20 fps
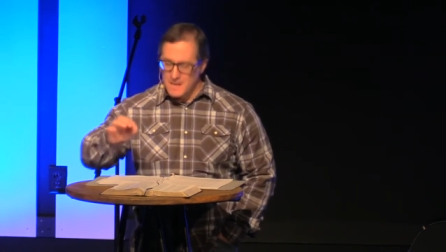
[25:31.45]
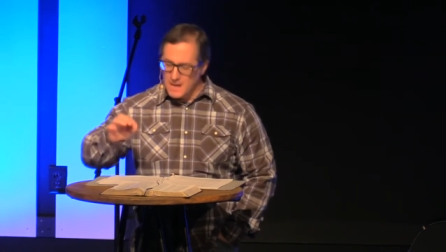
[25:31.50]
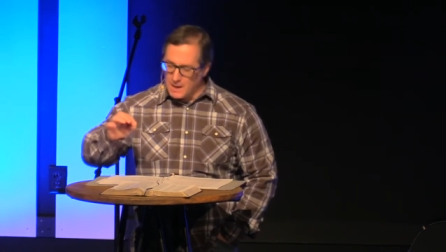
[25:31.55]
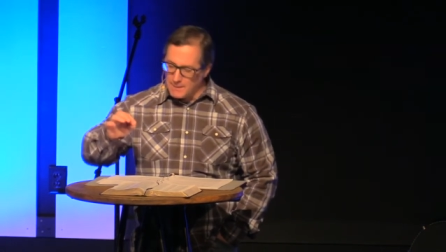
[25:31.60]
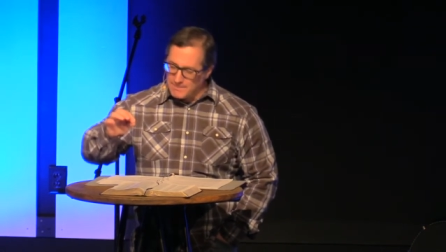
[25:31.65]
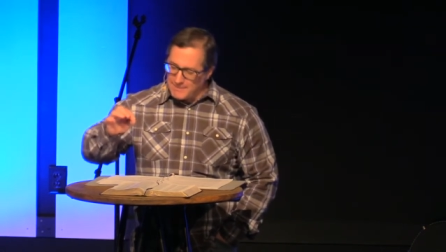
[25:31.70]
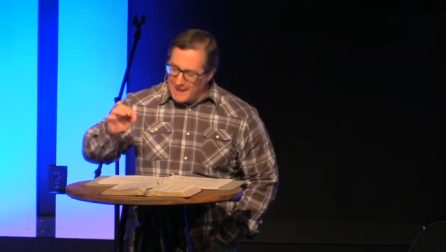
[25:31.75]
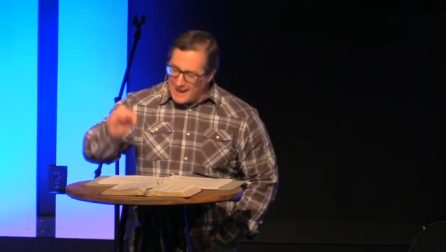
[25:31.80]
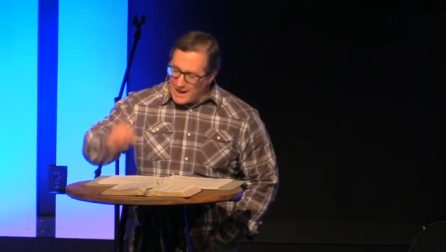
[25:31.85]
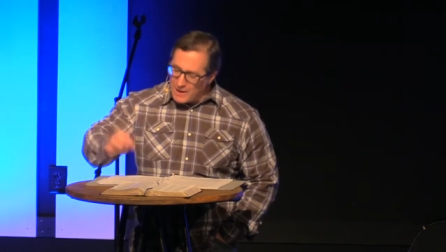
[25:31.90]

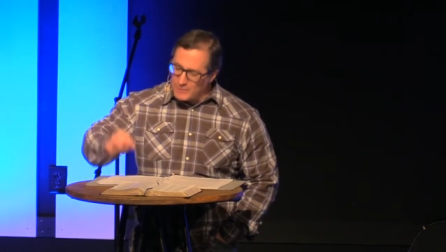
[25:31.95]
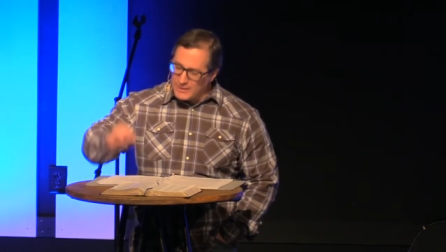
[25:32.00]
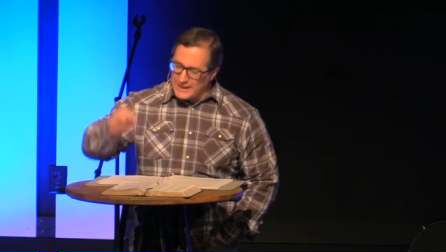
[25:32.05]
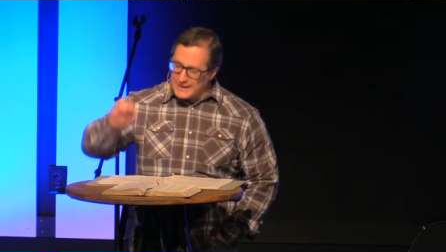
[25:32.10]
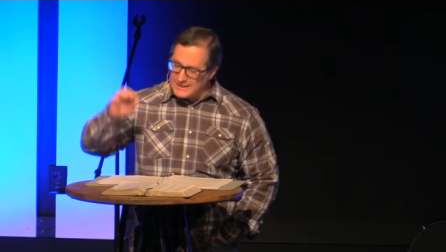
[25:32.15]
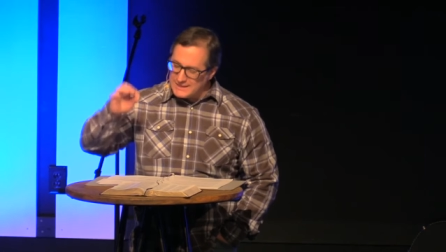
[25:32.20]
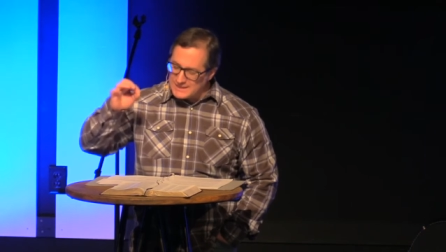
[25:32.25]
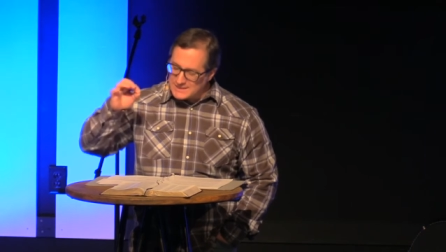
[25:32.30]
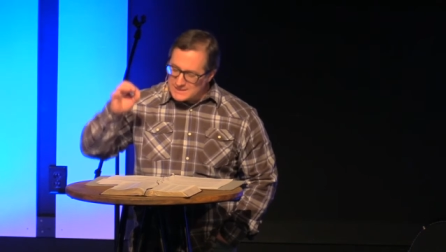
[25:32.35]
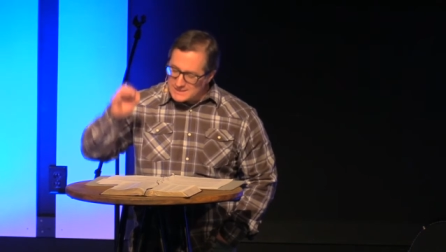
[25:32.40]
about
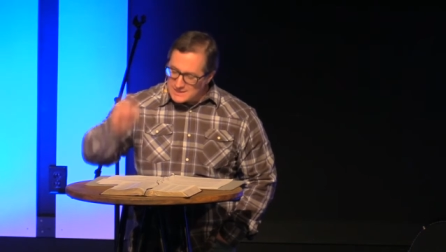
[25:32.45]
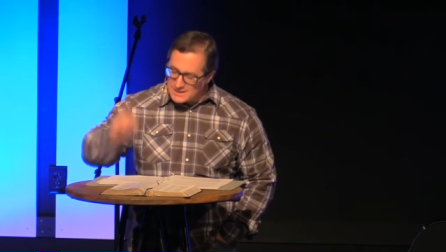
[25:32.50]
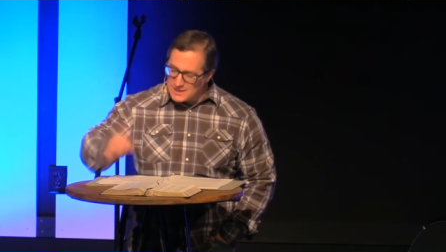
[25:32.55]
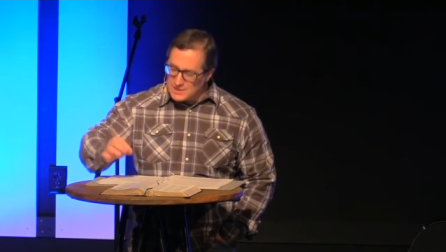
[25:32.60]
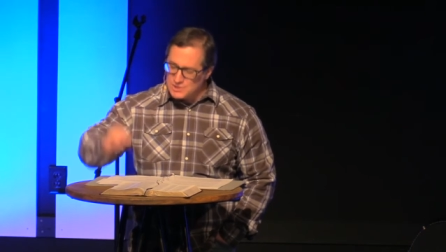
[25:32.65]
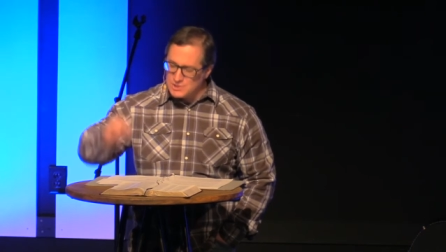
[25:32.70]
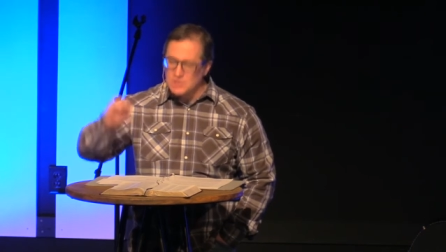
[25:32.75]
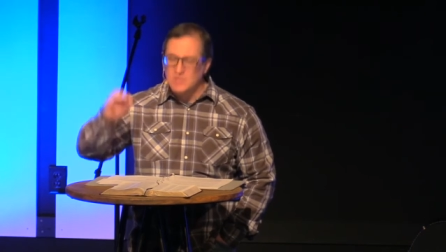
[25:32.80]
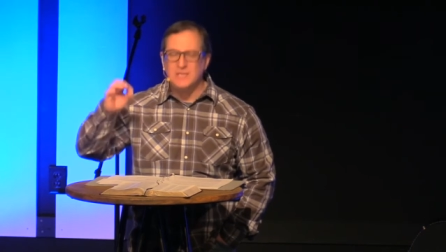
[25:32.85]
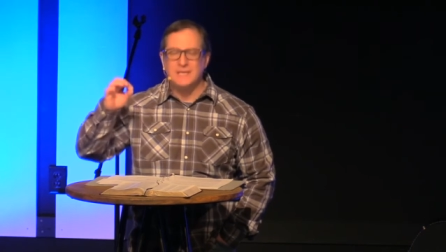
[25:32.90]
a
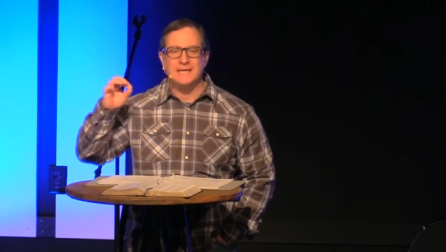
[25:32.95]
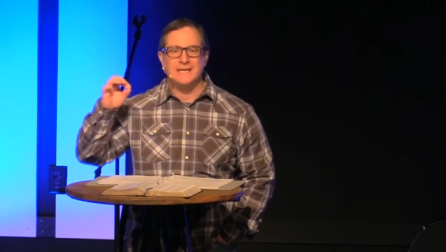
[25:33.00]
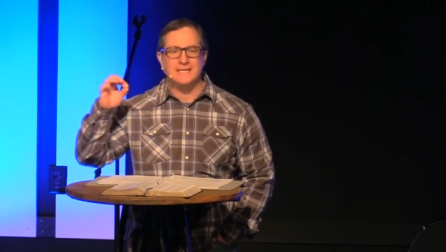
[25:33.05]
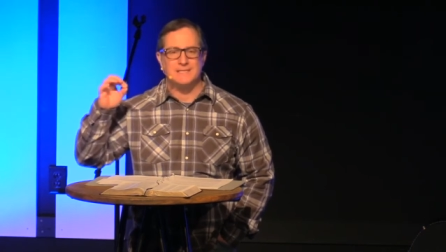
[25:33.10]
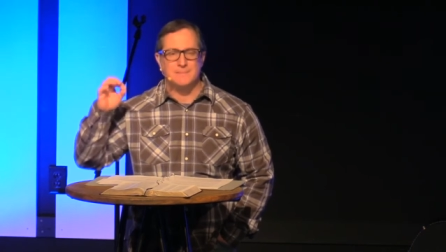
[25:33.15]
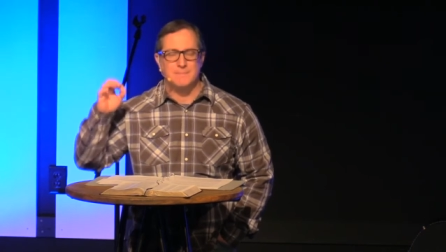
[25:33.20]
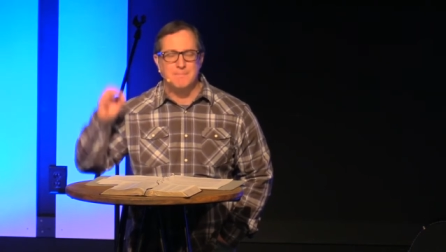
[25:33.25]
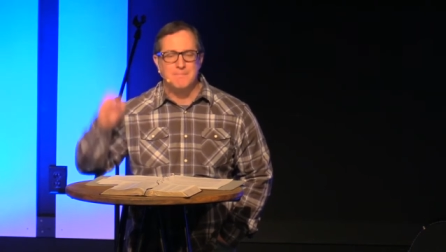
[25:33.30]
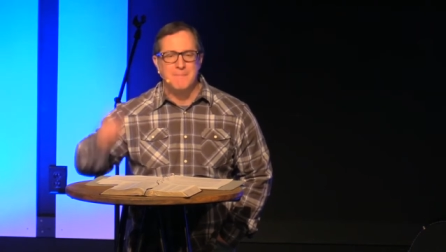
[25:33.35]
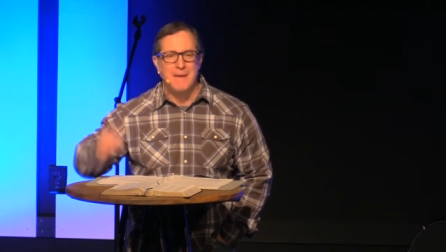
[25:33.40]
decision he
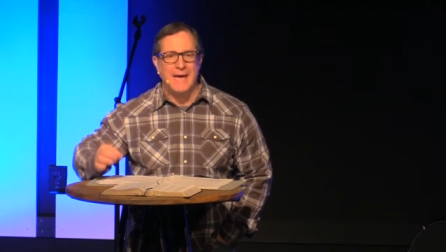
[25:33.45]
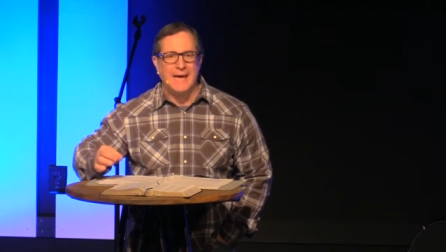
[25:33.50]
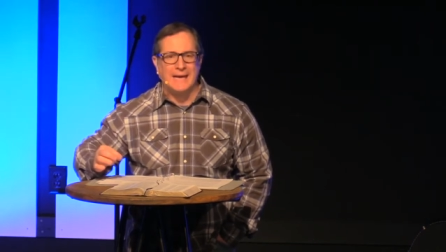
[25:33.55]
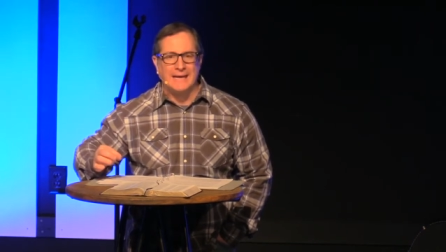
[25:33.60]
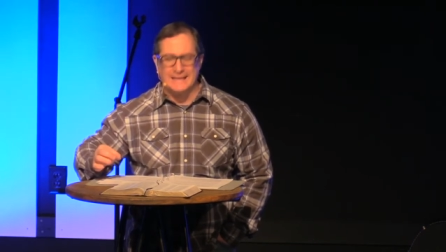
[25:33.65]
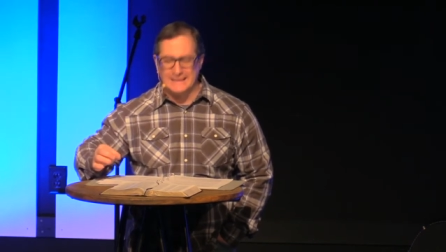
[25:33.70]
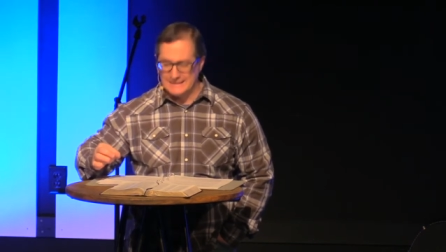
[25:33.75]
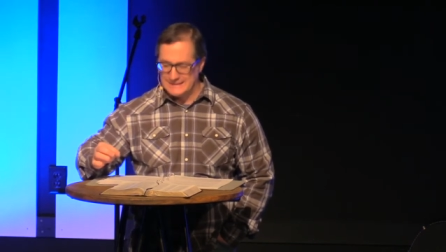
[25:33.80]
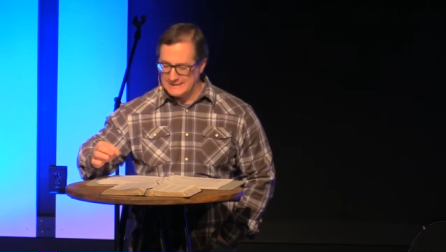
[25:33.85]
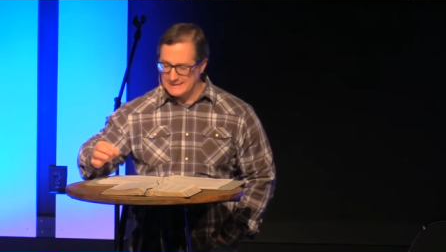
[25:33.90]
has
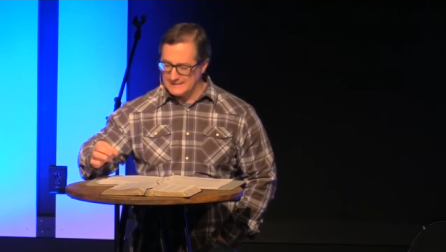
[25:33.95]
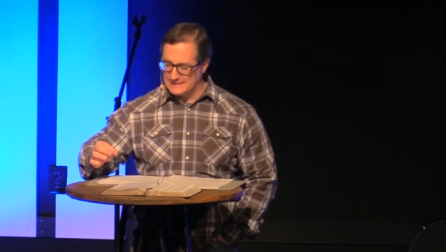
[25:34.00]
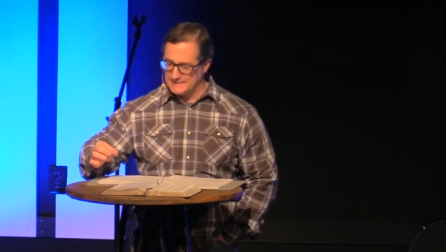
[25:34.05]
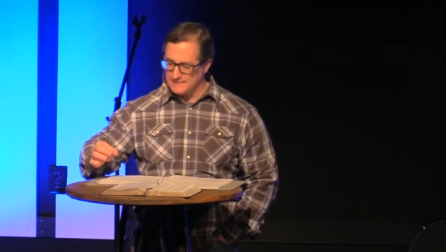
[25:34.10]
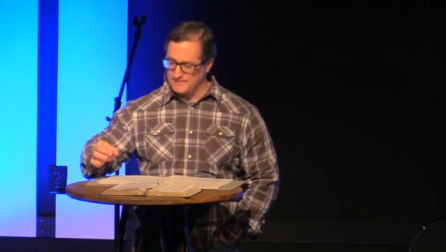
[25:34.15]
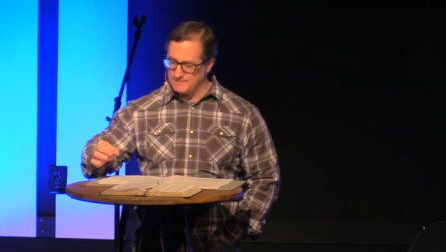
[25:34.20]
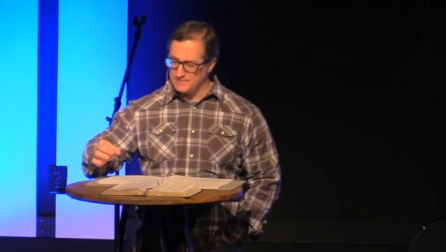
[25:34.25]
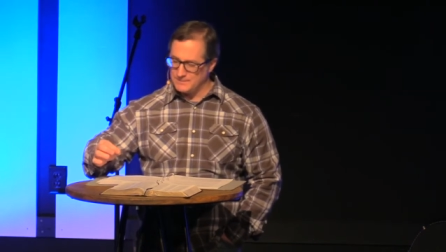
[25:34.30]
made.